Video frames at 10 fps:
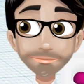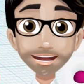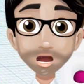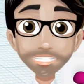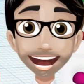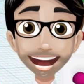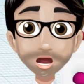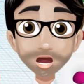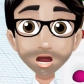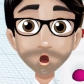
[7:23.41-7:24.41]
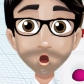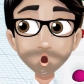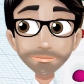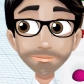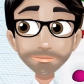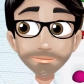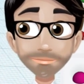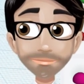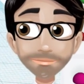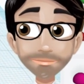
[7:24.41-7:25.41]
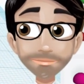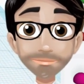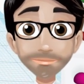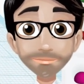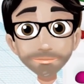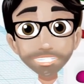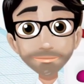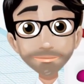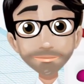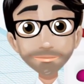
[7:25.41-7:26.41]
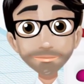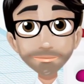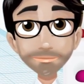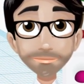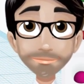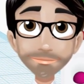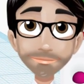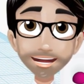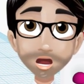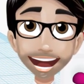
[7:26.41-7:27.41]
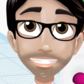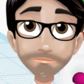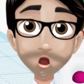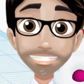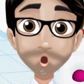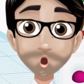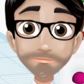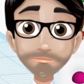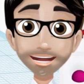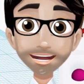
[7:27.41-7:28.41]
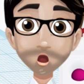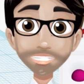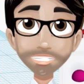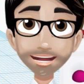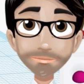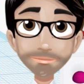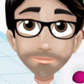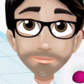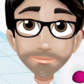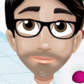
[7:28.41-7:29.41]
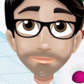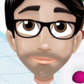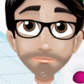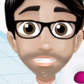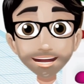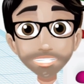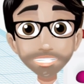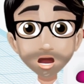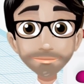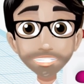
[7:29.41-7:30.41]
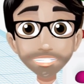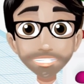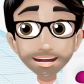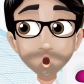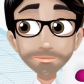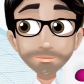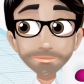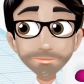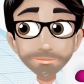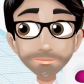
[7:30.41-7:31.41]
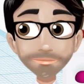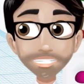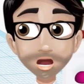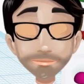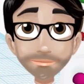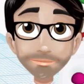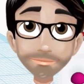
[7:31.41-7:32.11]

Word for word: is I would uh, take one or two of these right here and place them here. Okay.